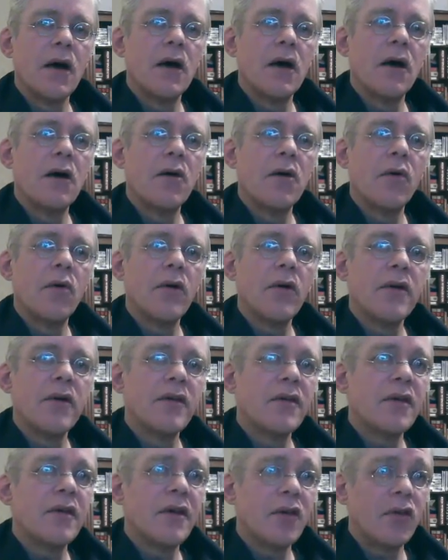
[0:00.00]
although it
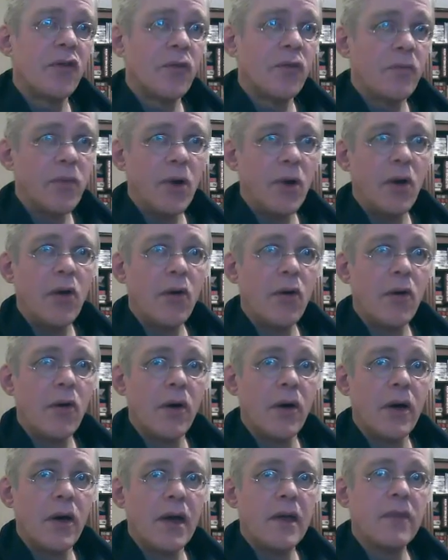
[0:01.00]
does belong
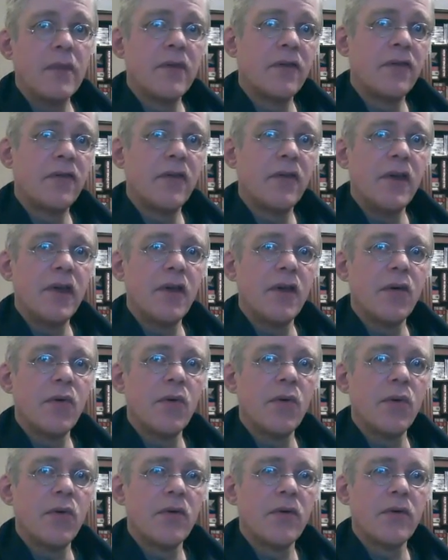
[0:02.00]
in the C
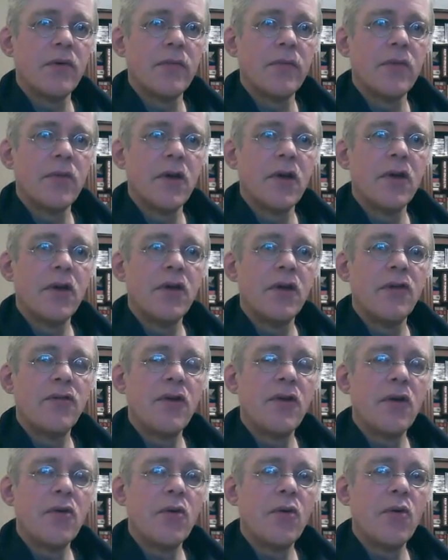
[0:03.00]
chord, you
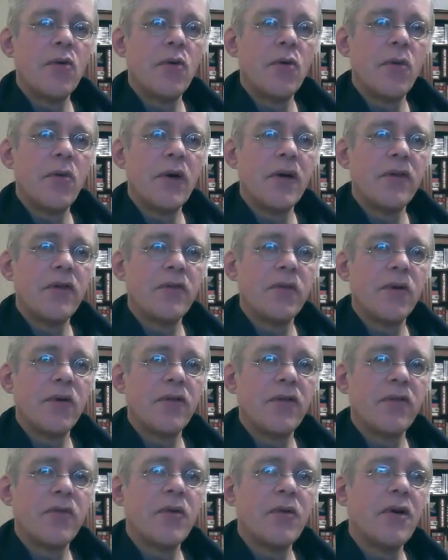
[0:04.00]
don't always want to,
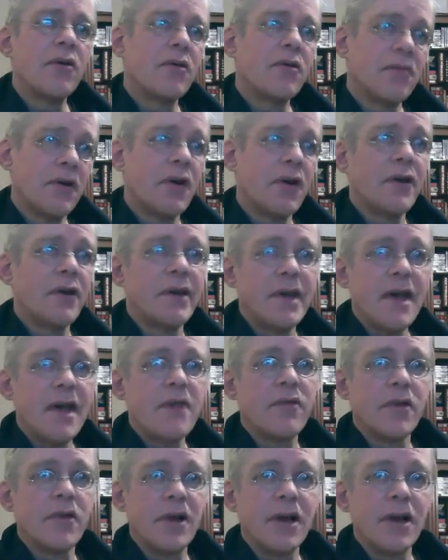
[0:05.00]
well, you hardly
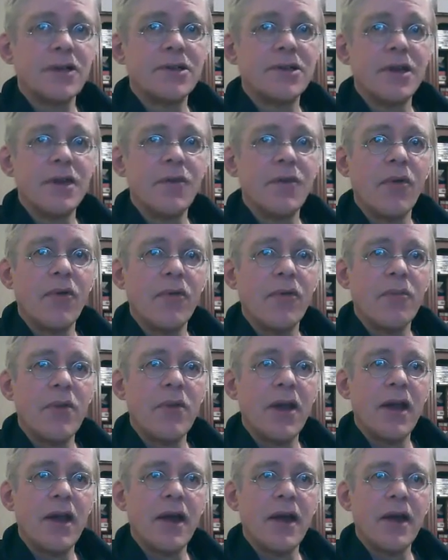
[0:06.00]
ever actually want to
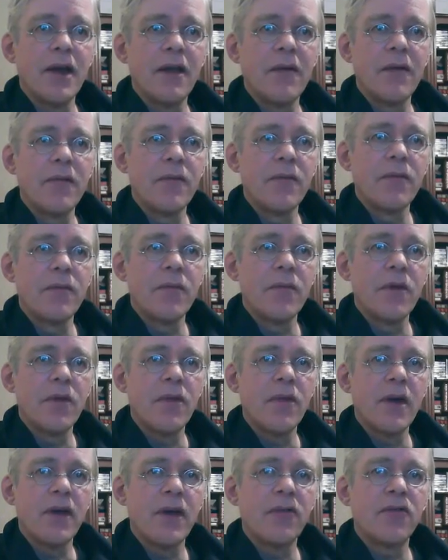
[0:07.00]
play
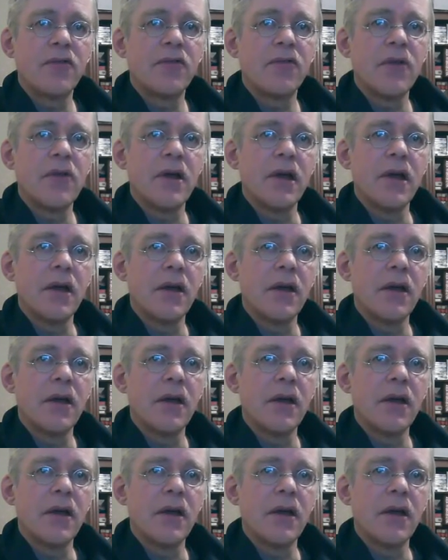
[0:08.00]
that string